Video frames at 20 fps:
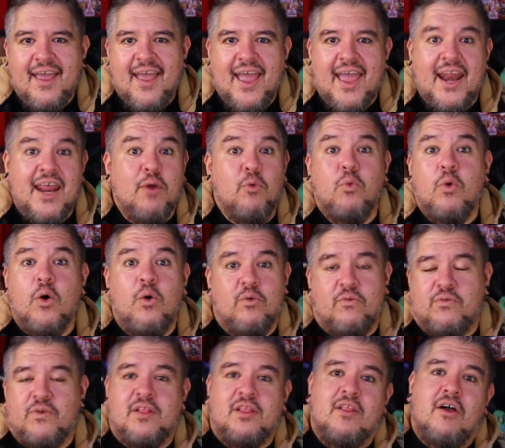and it won't
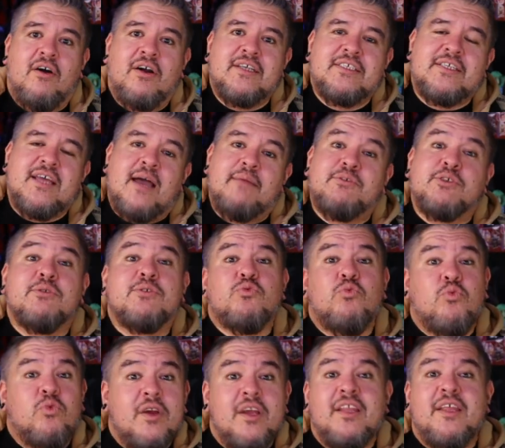for the longest time. So it's
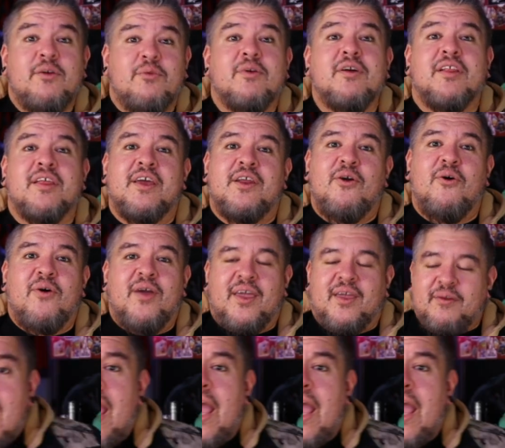really, really annoying.